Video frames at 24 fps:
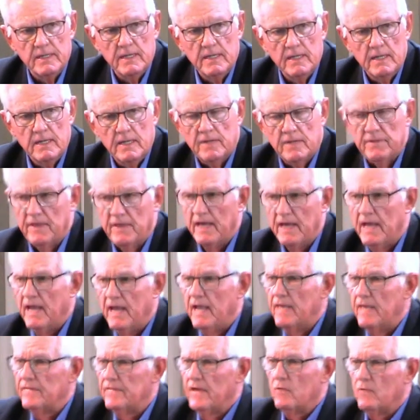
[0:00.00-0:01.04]

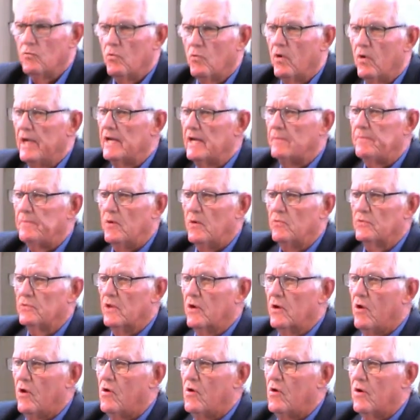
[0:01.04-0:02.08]
They that wait upon the
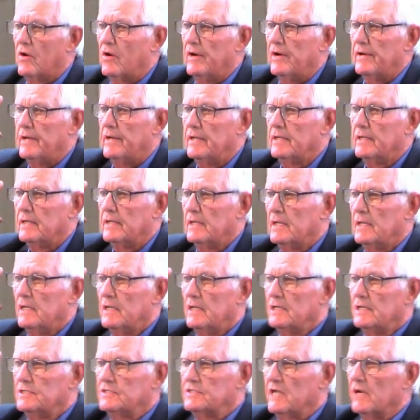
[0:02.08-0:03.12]
Lord
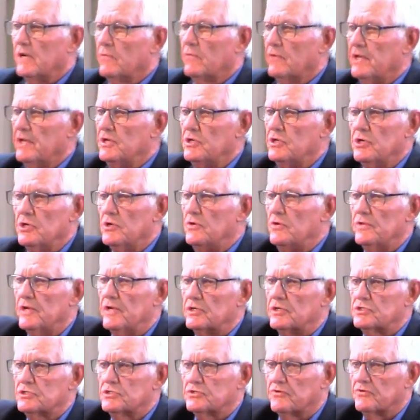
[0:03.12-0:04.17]
shall renew their
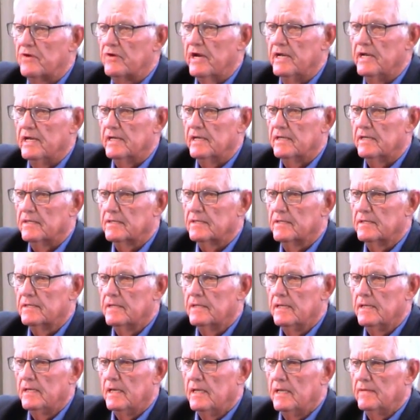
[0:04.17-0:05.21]
strength.
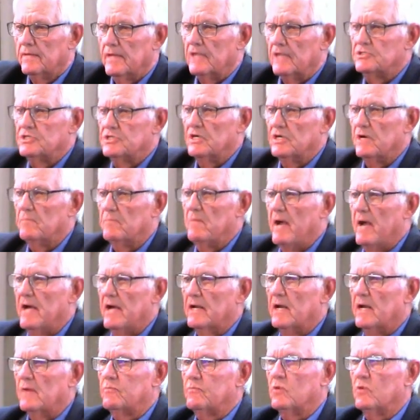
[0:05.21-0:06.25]
They shall mount
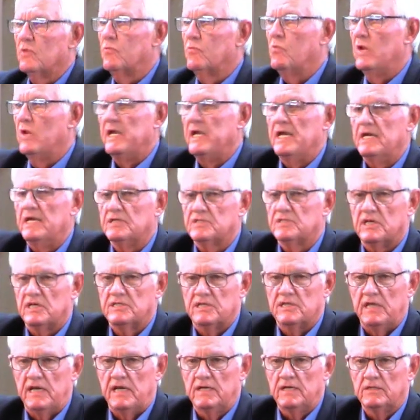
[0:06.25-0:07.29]
up with wings as
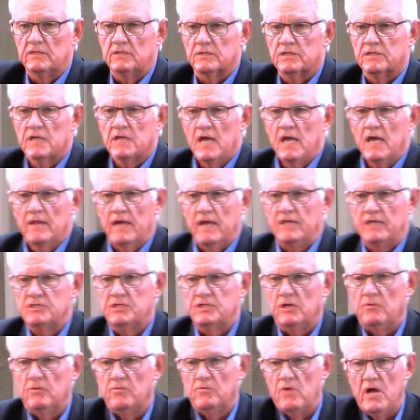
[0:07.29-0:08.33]
eagles. They
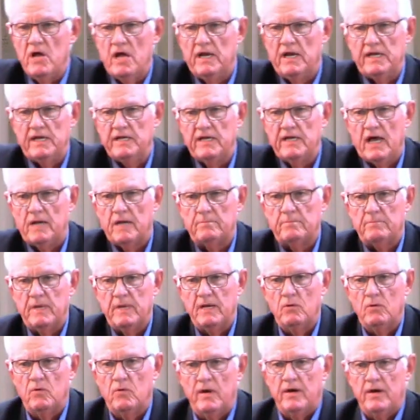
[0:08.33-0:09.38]
shall run and not
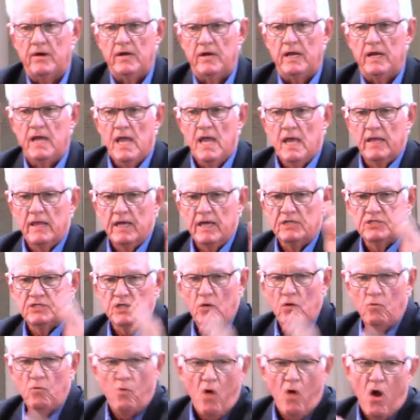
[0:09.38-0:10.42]
be weary. They
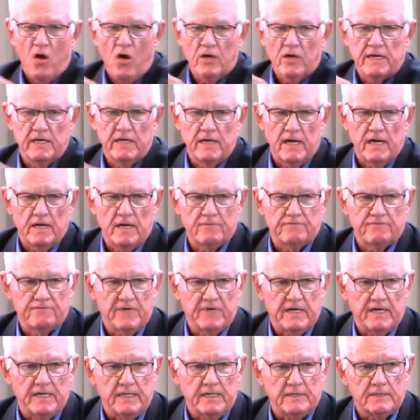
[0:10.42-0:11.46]
shall walk and not
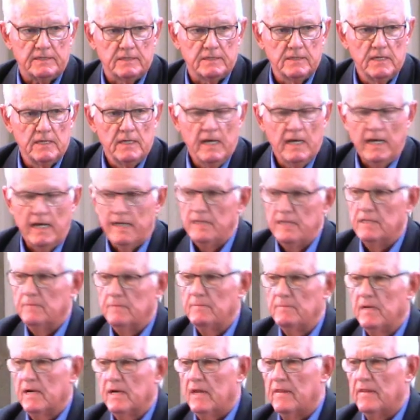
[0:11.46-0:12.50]
faint. And in the
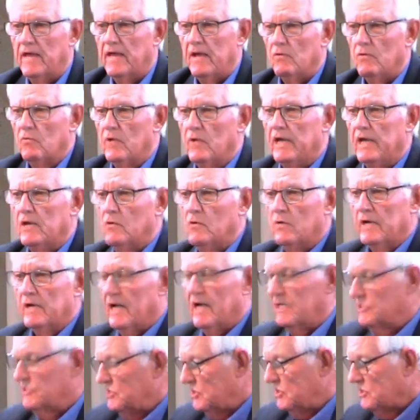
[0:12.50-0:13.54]
middle of that week, when I
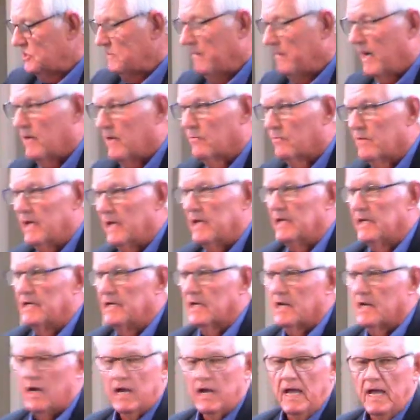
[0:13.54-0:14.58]
was just about ready to
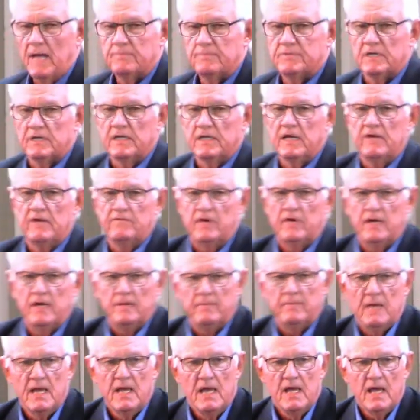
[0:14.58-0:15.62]
collapse and give
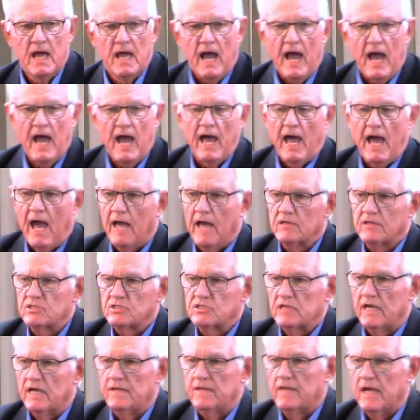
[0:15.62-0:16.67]
up, I, would
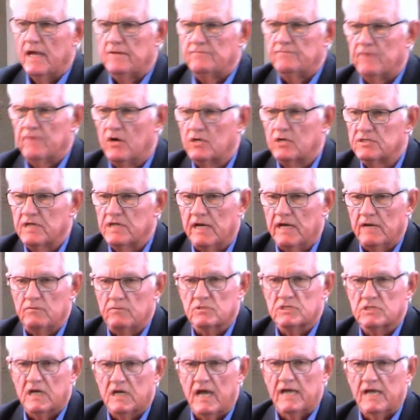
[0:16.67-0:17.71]
say that verse, and it
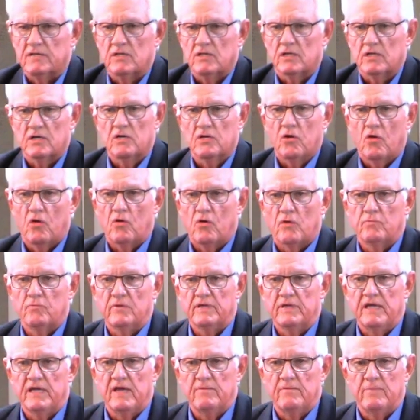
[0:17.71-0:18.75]
was like the Lord
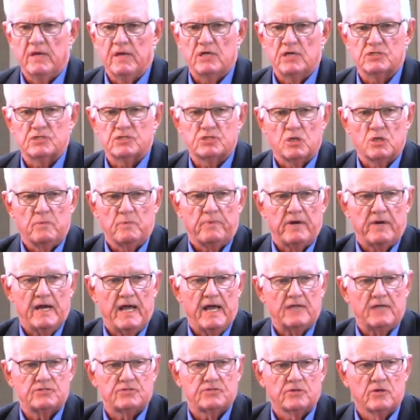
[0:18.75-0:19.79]
would give me a
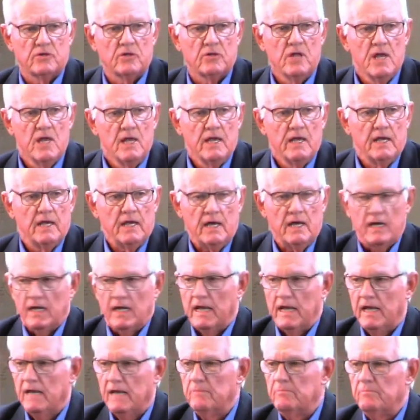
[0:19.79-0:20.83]
supernatural uh,
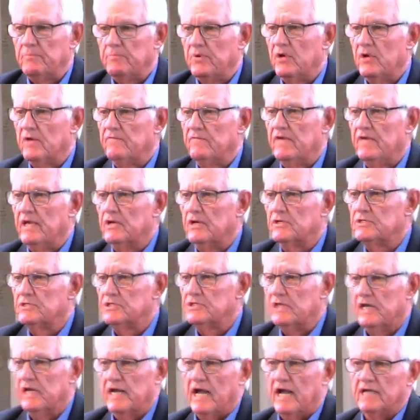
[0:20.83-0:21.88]
input of
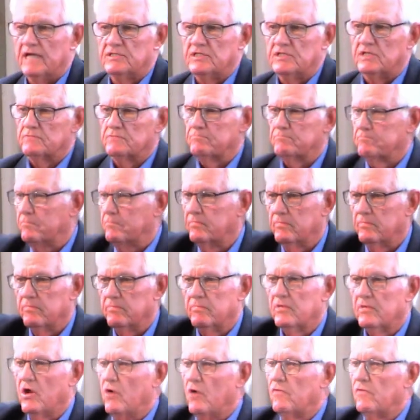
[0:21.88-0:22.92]
energy, and I'd just
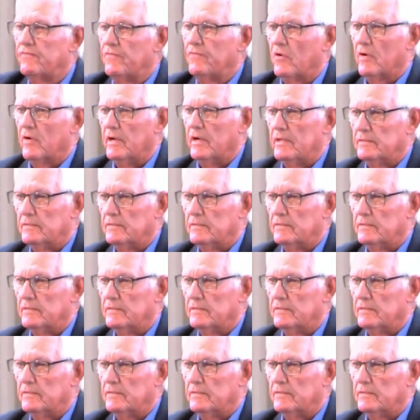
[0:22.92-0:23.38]
go for it.